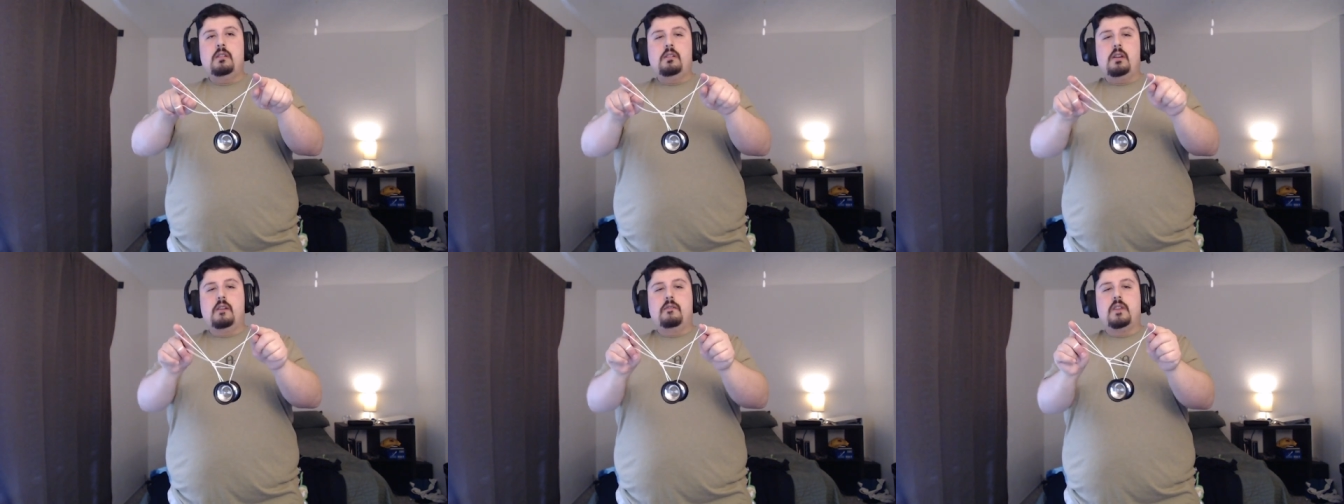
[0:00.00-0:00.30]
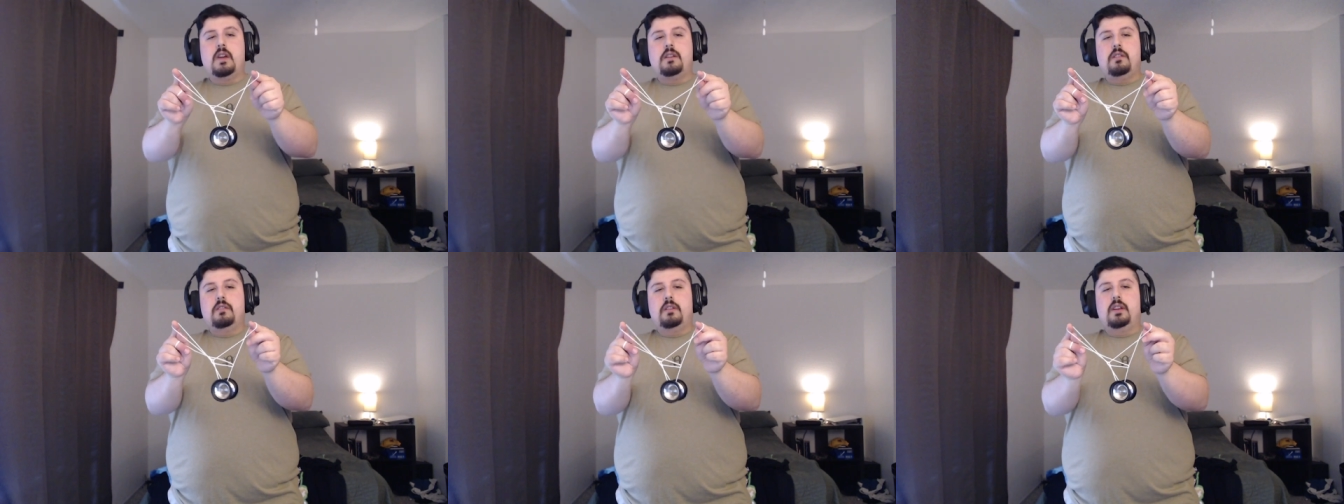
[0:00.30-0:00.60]
and
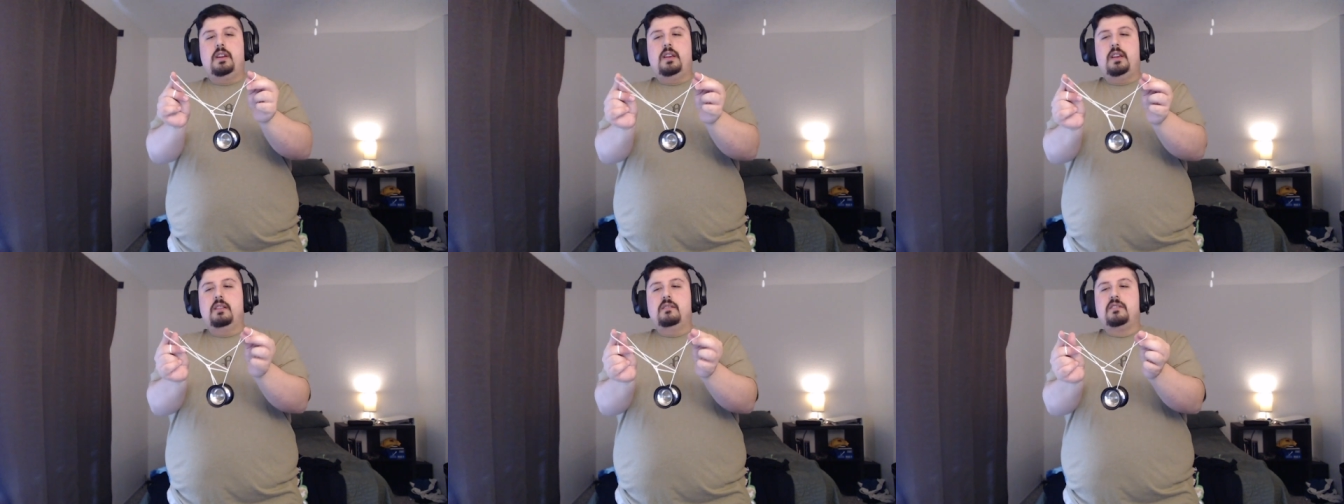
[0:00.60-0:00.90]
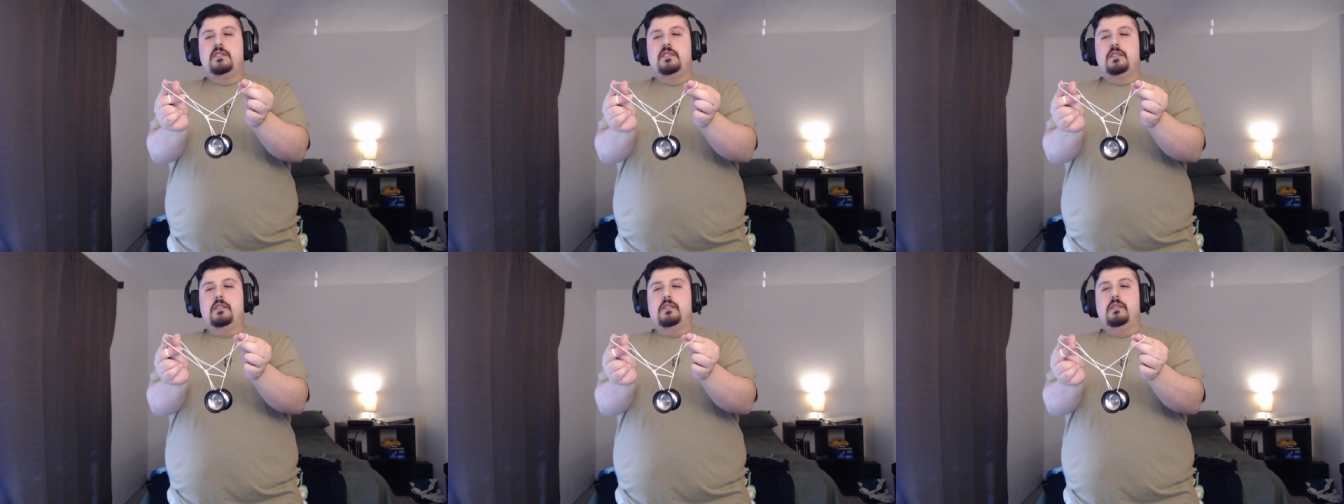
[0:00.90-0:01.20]
then you're going to
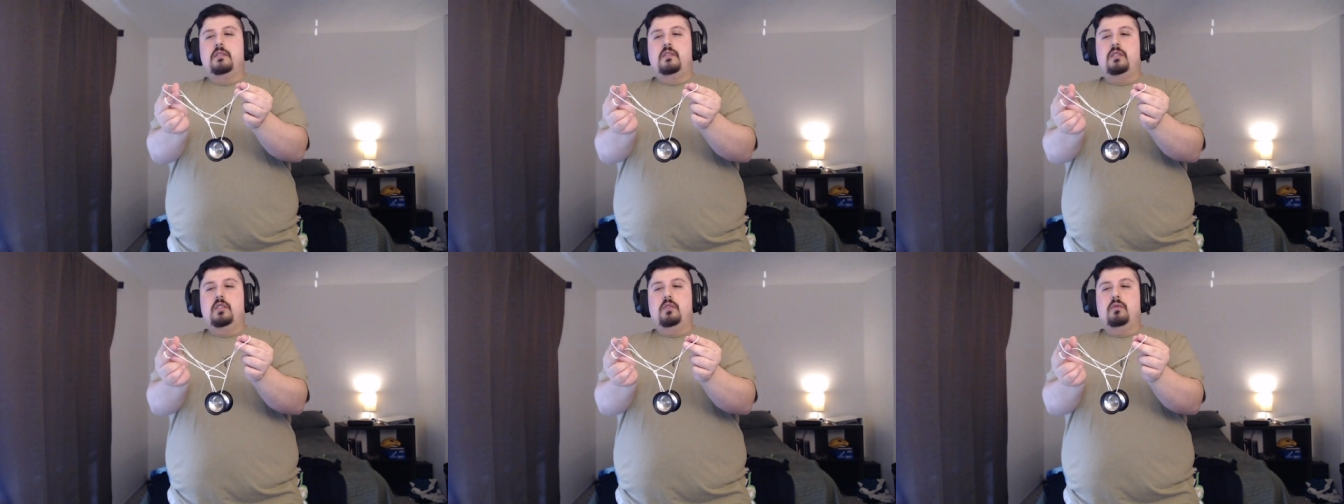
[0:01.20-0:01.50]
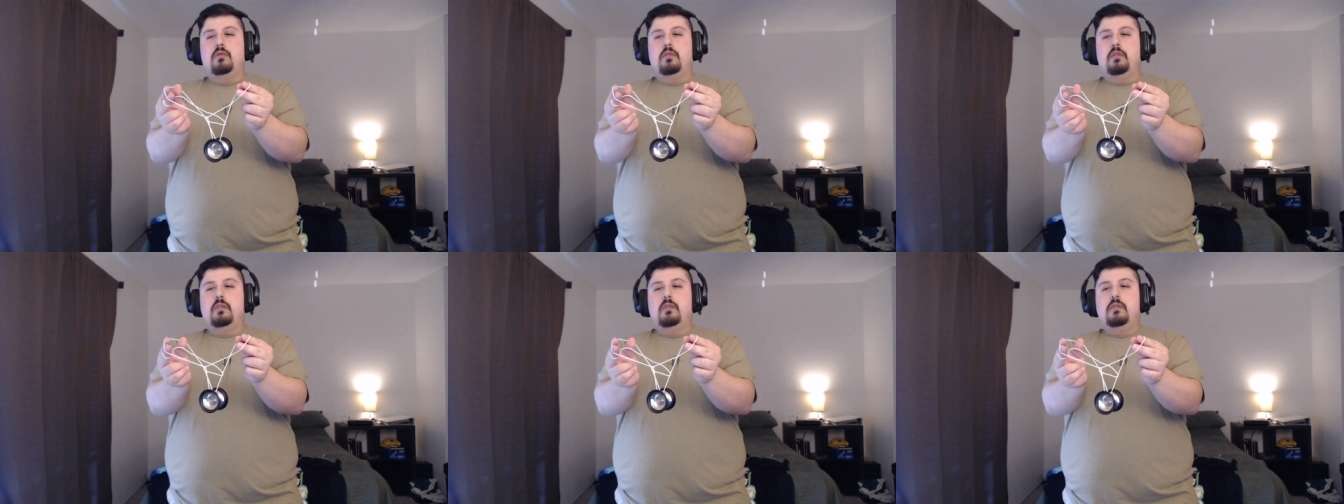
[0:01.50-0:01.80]
insert
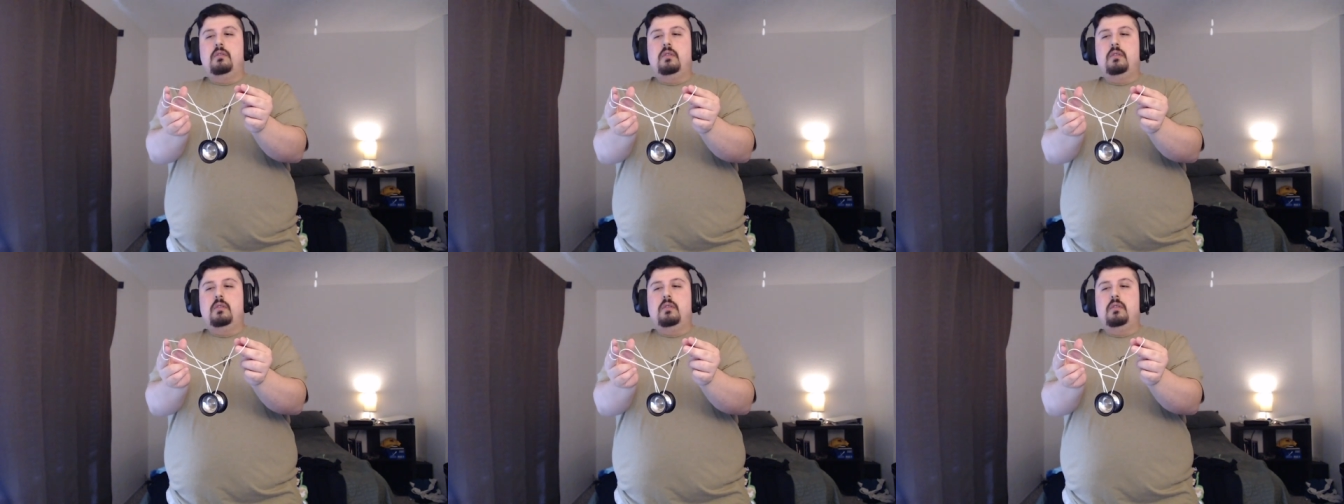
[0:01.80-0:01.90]
your